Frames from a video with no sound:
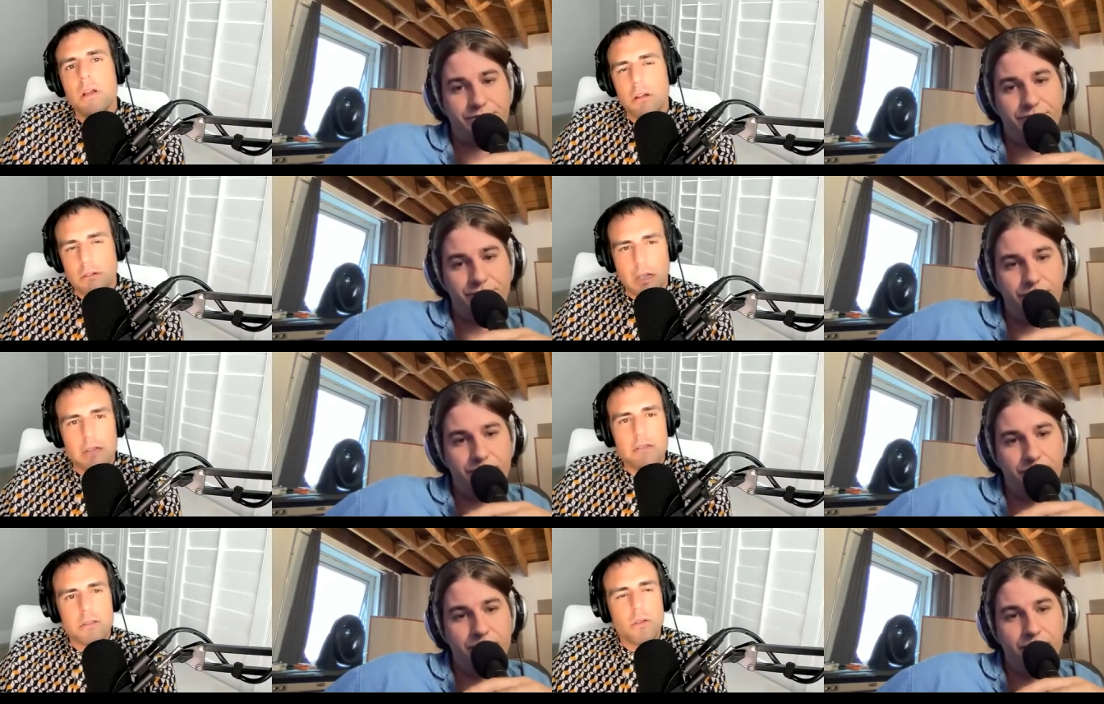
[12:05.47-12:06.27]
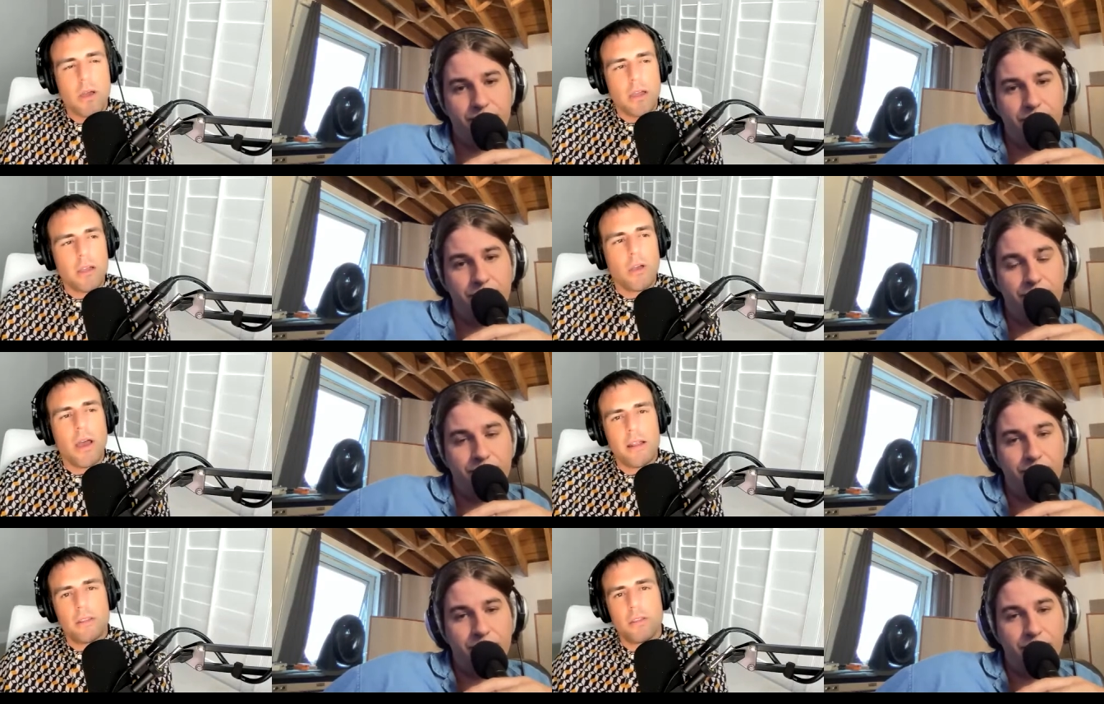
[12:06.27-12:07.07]
Speaker 1: Okay. So you, you kind of had
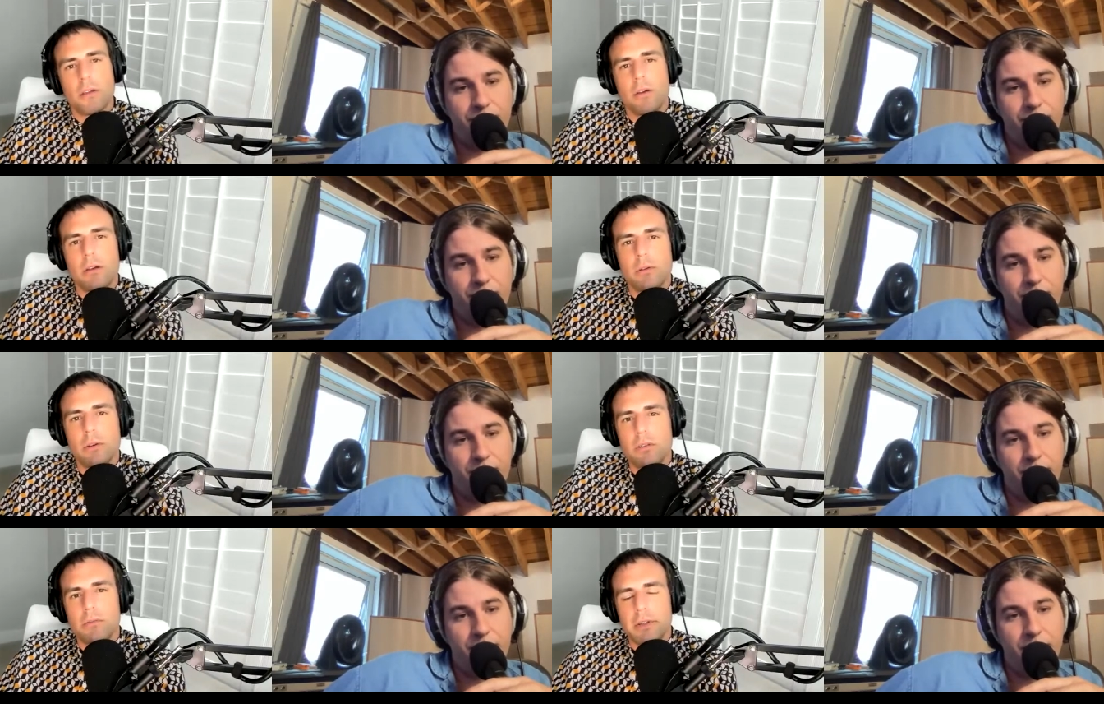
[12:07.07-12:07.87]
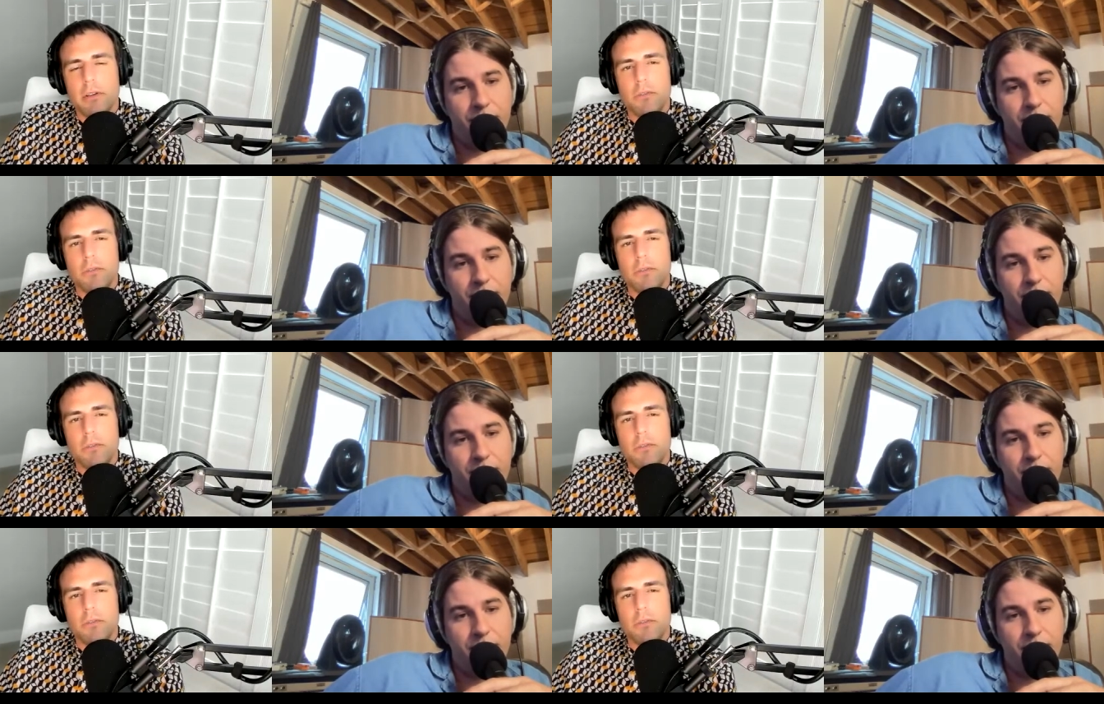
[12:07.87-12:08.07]
a thing going when you're in Vancouver.